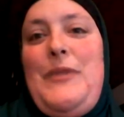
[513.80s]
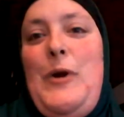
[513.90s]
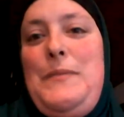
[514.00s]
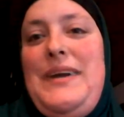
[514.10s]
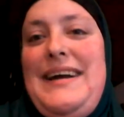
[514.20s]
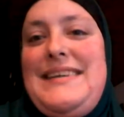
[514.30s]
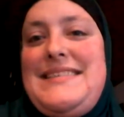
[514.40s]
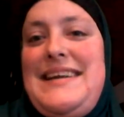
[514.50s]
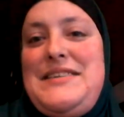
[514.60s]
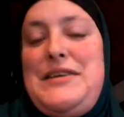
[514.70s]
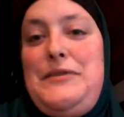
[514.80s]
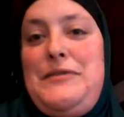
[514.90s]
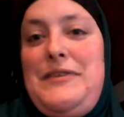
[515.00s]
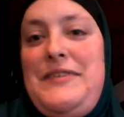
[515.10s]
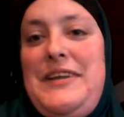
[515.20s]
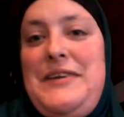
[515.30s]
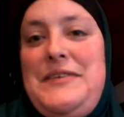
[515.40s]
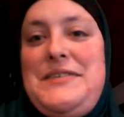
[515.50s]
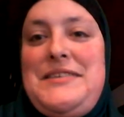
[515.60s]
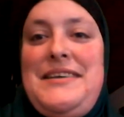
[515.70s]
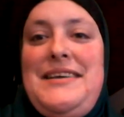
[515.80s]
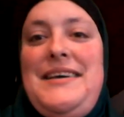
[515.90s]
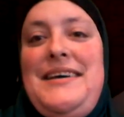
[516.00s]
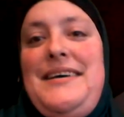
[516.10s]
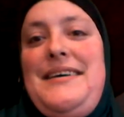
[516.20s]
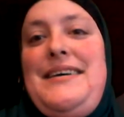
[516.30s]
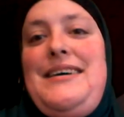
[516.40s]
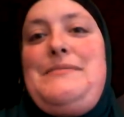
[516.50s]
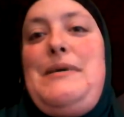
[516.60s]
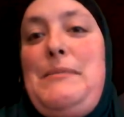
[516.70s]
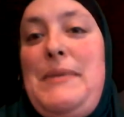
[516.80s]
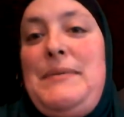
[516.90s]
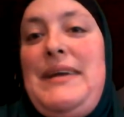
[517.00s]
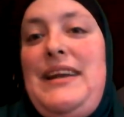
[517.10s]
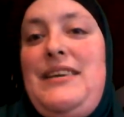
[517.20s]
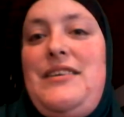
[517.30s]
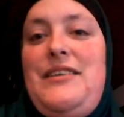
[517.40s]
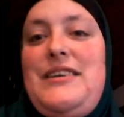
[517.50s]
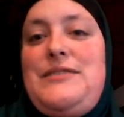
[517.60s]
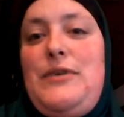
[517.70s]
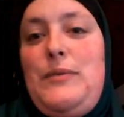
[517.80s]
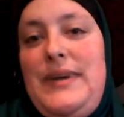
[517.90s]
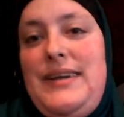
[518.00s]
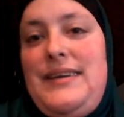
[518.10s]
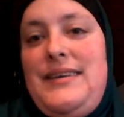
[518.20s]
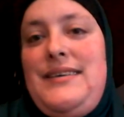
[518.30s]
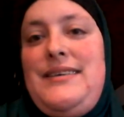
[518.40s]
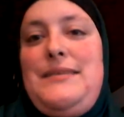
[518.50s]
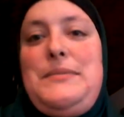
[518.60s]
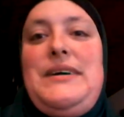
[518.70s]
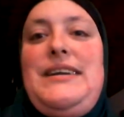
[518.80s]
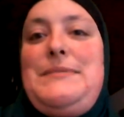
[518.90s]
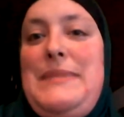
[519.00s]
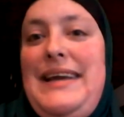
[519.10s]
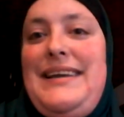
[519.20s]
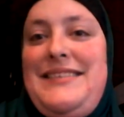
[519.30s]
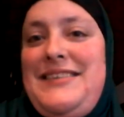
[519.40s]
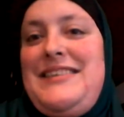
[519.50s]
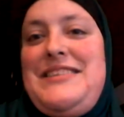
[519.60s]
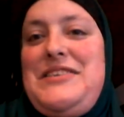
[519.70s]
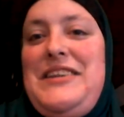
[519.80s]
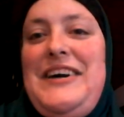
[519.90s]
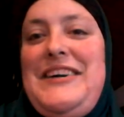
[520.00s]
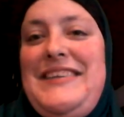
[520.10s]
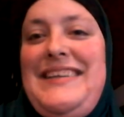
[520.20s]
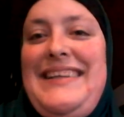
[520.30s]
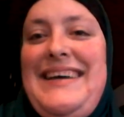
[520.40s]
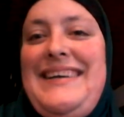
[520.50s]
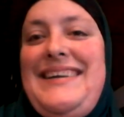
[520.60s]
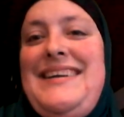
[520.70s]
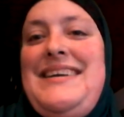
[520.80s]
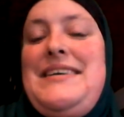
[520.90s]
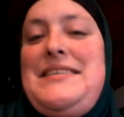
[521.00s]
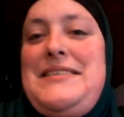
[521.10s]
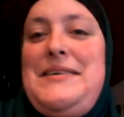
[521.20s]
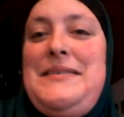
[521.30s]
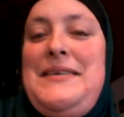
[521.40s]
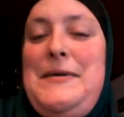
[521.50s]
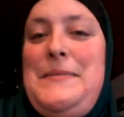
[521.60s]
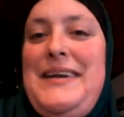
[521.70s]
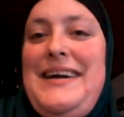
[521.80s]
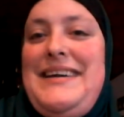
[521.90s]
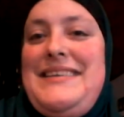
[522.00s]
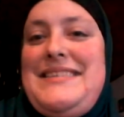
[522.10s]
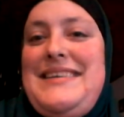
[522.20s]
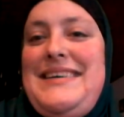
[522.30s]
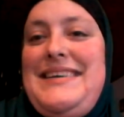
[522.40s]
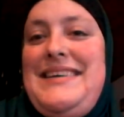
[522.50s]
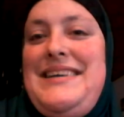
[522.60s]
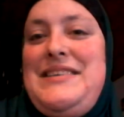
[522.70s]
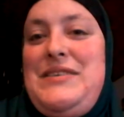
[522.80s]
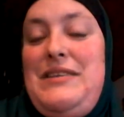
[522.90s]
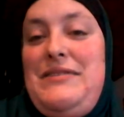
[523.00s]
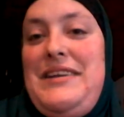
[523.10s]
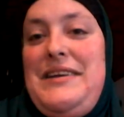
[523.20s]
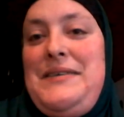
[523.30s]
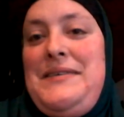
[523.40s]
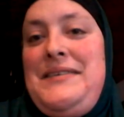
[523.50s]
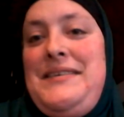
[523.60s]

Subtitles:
Hope you guys stay tuned for the videos. I'm gonna be planning to do this for a week, but it may turn into longer than that. So I hope you guys enjoyed the video.